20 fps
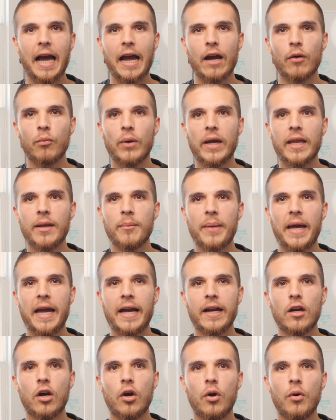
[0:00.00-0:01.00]
I went
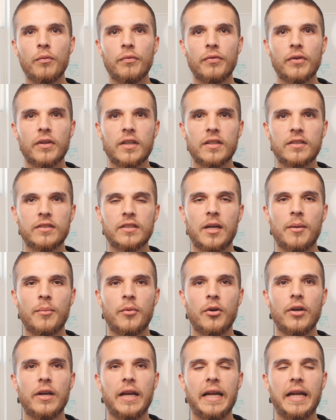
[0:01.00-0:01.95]
back home for the summer